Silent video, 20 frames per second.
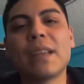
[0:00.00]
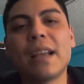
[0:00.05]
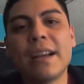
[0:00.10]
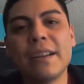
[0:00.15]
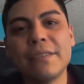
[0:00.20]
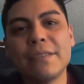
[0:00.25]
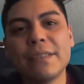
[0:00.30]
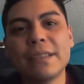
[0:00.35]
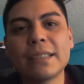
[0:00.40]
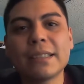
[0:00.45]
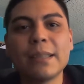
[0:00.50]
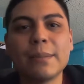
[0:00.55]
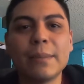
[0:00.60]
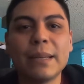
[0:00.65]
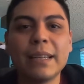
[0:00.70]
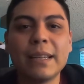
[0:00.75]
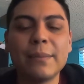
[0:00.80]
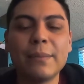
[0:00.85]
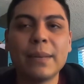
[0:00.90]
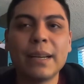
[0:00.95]
I fucked up. I
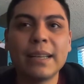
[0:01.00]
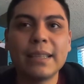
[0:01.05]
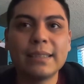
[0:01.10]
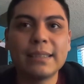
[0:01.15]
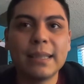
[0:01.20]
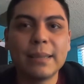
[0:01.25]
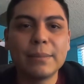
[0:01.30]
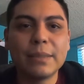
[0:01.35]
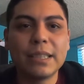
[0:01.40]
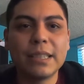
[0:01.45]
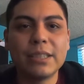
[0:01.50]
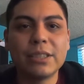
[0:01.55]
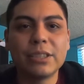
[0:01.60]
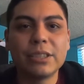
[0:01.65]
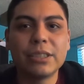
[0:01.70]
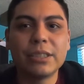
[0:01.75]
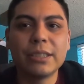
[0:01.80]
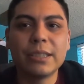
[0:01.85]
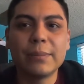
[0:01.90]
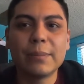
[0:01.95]
let my
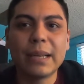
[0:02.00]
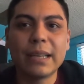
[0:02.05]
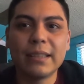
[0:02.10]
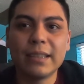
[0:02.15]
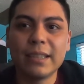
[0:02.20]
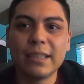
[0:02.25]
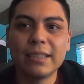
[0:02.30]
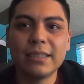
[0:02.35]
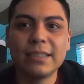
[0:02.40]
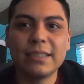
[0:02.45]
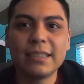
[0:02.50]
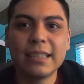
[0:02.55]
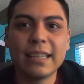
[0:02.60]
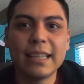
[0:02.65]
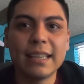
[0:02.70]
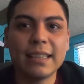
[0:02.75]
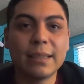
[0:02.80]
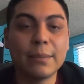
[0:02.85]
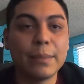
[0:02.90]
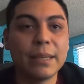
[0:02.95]
temptation, my lust
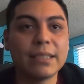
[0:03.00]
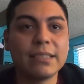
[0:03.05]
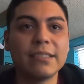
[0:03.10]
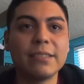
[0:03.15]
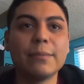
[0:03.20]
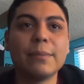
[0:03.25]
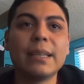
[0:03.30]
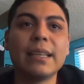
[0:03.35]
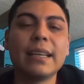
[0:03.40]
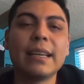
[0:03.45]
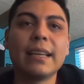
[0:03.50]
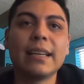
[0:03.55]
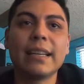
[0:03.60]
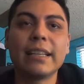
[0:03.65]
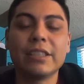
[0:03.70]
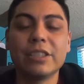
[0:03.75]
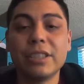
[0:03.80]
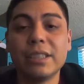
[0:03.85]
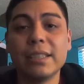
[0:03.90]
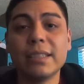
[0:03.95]
get the best of me, and
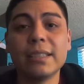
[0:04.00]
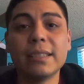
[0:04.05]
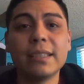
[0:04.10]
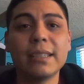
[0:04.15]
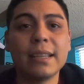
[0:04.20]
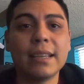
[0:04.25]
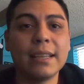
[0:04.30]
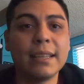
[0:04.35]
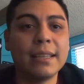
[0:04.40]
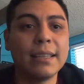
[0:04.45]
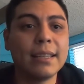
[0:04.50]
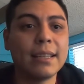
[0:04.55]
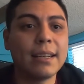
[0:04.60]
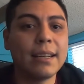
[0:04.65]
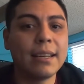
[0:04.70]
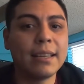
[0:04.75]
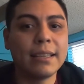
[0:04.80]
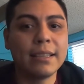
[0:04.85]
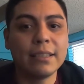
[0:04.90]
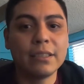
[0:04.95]
I cheated, and
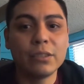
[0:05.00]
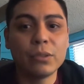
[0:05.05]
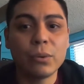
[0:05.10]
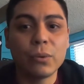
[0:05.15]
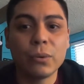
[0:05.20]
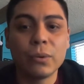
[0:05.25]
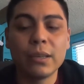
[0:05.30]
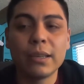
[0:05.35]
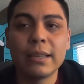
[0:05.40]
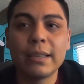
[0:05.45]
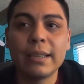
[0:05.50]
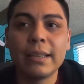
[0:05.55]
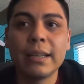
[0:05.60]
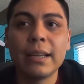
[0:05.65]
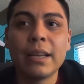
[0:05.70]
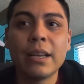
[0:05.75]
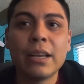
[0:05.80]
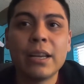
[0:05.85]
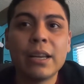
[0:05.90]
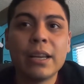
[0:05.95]
I totally,
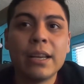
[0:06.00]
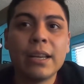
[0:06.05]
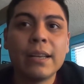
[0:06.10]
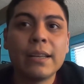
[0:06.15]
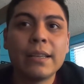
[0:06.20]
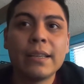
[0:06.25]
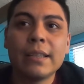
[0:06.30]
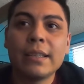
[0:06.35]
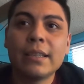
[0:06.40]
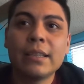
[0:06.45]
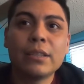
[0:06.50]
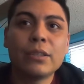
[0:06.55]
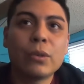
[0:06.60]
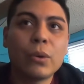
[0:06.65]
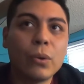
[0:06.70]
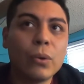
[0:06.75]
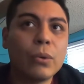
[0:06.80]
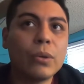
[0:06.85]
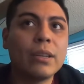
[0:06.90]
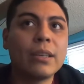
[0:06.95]

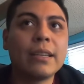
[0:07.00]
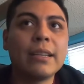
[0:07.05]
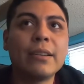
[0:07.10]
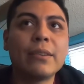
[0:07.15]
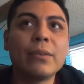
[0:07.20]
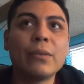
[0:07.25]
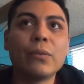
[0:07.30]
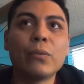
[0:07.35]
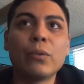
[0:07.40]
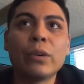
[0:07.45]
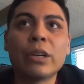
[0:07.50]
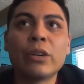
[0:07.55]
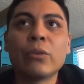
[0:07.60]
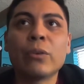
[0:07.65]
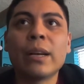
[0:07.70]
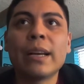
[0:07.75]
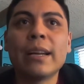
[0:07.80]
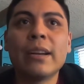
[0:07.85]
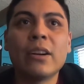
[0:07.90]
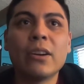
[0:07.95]
totally
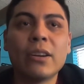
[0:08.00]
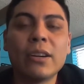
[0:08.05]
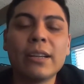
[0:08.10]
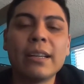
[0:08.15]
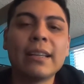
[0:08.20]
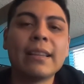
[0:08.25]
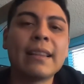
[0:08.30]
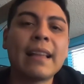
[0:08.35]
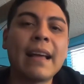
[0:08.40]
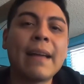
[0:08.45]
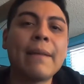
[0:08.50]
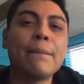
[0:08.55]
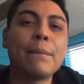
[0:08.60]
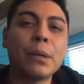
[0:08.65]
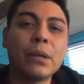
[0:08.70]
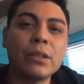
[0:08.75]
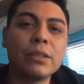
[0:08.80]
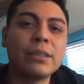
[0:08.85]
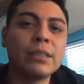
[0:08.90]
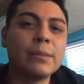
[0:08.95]
regret hurting that
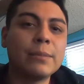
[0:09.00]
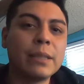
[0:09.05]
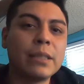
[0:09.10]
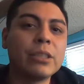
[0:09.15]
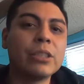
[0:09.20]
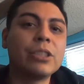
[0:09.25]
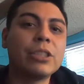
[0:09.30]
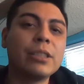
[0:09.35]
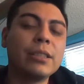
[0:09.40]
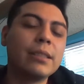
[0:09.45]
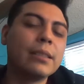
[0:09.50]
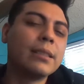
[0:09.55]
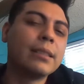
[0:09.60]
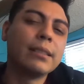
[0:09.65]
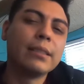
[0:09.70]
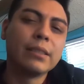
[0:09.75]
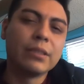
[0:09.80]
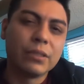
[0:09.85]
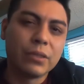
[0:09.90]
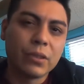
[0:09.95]
person, because she
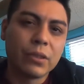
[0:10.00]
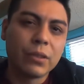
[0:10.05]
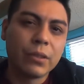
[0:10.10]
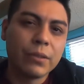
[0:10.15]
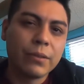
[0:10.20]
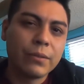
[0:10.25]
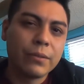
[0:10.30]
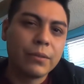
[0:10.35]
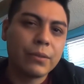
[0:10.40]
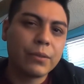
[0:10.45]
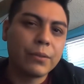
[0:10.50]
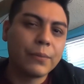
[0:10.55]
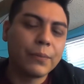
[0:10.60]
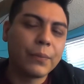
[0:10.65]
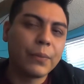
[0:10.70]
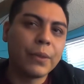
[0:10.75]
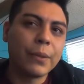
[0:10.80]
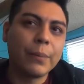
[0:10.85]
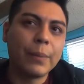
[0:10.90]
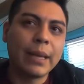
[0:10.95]
didn't deserve the